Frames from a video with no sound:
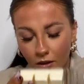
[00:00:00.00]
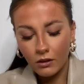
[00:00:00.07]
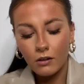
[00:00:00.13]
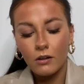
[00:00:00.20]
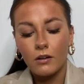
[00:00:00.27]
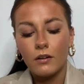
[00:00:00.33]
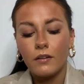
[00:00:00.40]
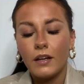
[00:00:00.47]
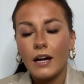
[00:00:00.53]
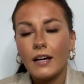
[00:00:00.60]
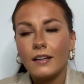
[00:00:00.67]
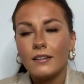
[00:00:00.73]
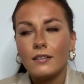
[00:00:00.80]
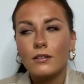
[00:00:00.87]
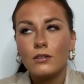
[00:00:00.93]
Oh, that
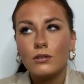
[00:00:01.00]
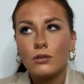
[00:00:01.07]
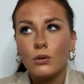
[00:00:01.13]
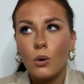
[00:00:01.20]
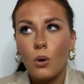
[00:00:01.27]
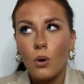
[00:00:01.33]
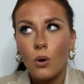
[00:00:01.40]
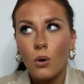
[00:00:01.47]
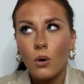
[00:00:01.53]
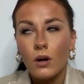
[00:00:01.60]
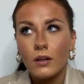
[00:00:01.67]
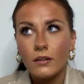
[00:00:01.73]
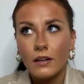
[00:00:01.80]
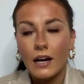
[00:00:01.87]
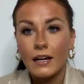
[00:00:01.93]
is so
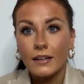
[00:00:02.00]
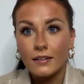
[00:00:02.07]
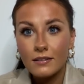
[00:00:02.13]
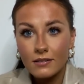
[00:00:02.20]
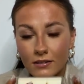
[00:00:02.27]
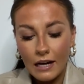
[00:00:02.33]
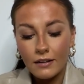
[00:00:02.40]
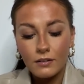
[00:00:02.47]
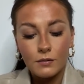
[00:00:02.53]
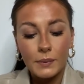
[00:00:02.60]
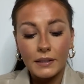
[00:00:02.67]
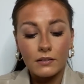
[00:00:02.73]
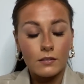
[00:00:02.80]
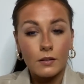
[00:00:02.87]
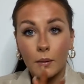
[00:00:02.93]
nice. That
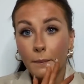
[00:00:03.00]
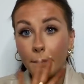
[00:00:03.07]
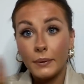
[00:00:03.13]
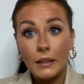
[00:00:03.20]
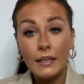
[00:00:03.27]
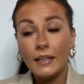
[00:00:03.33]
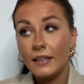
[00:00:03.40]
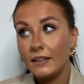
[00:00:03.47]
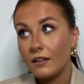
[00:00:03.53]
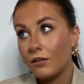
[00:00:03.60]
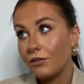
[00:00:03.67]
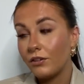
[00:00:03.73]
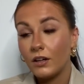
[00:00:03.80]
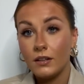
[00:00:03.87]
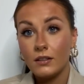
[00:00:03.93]
smells completely
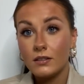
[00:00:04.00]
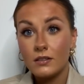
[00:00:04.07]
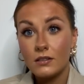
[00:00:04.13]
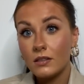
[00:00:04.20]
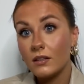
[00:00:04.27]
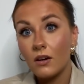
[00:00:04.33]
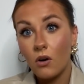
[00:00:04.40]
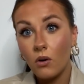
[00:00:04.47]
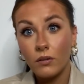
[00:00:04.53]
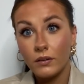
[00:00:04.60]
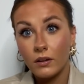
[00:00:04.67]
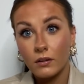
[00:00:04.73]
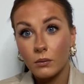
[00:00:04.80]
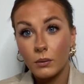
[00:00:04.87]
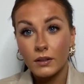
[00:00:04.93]
different to all the
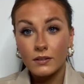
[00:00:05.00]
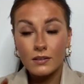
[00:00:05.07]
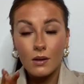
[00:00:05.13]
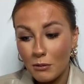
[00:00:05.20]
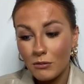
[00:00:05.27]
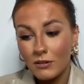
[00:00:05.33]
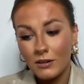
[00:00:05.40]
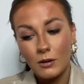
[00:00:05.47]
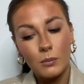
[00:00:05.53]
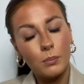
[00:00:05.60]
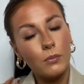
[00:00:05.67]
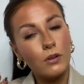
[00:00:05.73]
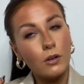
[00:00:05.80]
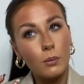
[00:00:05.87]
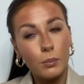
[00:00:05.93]
other ones. They're,
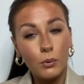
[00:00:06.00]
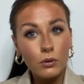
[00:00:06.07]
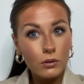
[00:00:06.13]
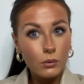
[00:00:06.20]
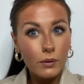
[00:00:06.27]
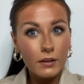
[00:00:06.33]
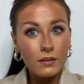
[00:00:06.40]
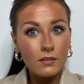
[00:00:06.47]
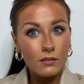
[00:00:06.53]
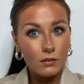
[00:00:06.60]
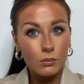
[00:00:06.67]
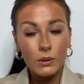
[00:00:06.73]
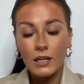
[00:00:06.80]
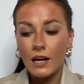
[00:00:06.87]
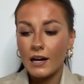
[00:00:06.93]
they're both quite
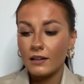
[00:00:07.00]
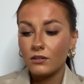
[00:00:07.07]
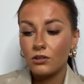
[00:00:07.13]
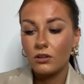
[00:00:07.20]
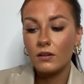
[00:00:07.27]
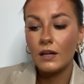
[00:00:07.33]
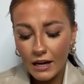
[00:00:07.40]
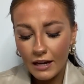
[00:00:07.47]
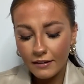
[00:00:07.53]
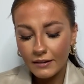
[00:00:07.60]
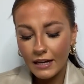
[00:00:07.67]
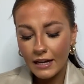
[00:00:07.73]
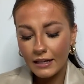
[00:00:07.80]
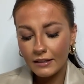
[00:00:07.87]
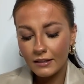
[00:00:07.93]
sweet actually. And
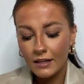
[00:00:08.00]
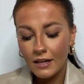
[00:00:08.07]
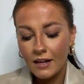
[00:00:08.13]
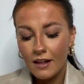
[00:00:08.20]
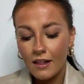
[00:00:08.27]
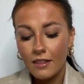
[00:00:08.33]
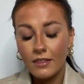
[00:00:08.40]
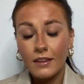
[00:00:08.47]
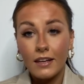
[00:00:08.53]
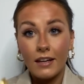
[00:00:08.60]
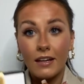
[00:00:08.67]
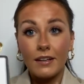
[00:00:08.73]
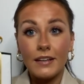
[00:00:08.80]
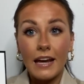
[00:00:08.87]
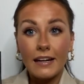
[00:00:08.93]
then
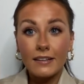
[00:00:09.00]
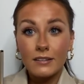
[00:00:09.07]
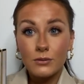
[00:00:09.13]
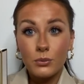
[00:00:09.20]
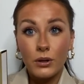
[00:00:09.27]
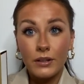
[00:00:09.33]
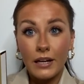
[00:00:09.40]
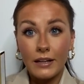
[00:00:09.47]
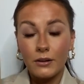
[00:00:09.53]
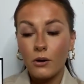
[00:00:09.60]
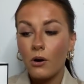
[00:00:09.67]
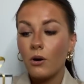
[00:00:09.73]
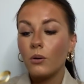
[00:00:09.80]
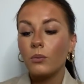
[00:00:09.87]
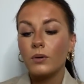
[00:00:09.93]
the next one I
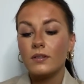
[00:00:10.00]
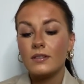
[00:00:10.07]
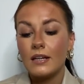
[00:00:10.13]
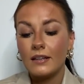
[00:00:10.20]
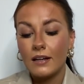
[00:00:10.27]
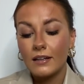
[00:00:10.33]
got was in a